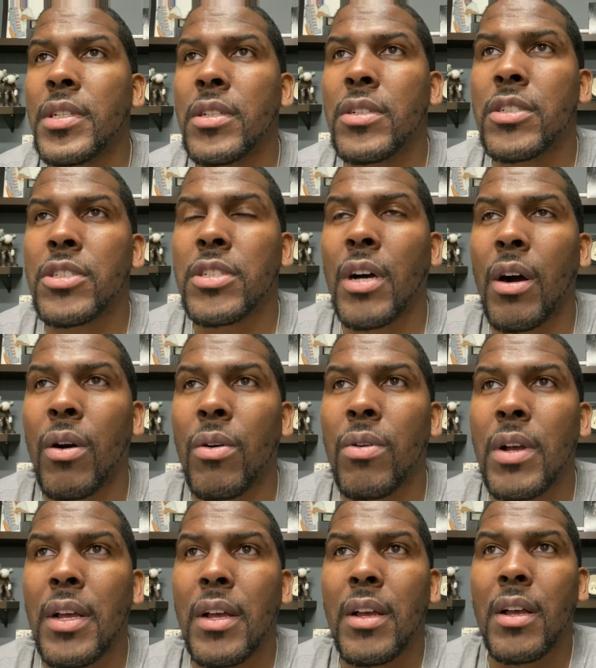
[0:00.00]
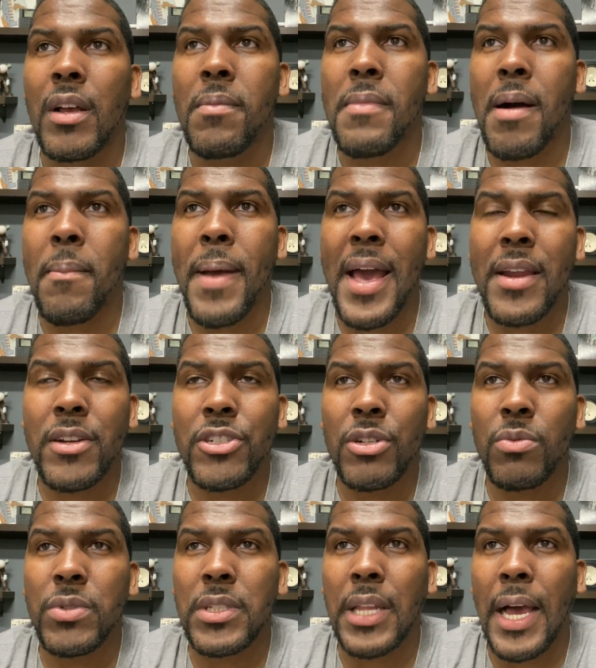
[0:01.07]
So my manager
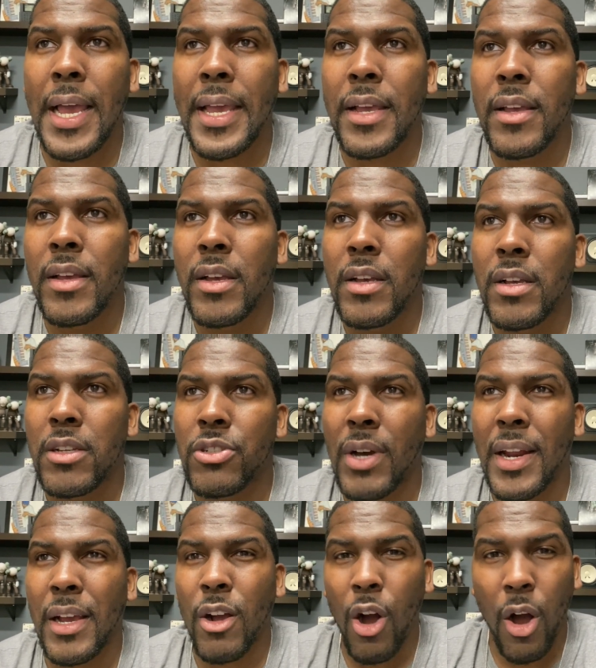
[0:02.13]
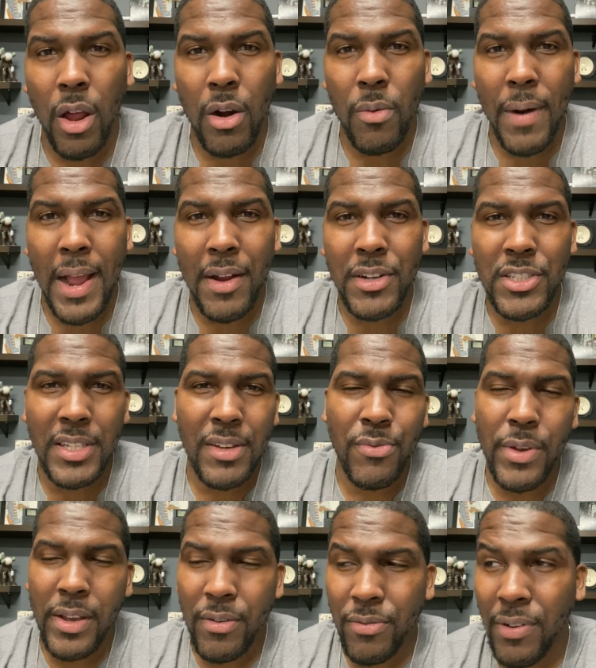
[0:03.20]
was like trying to call around and see if
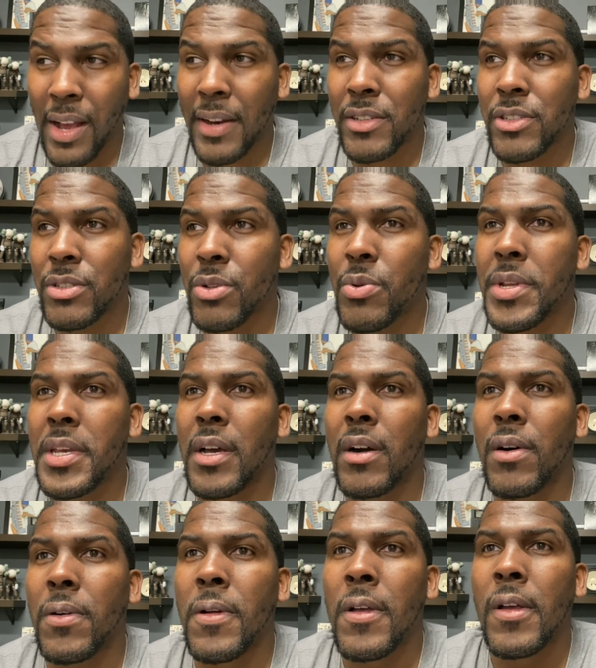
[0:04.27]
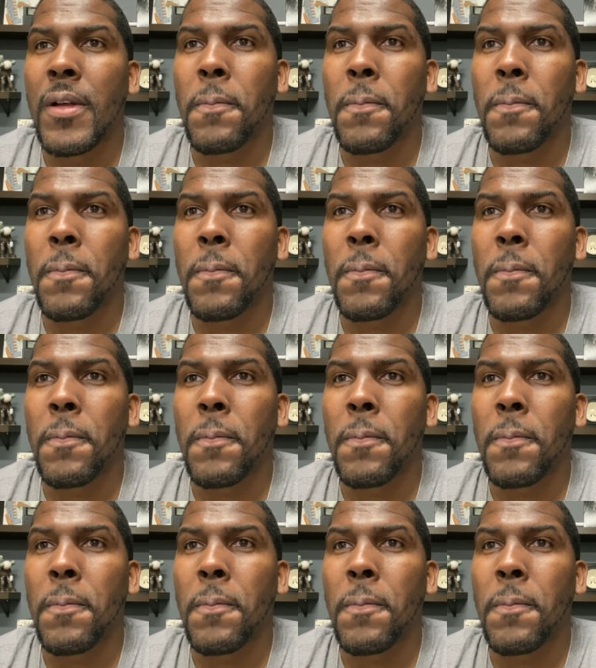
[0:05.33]
we can find a studio.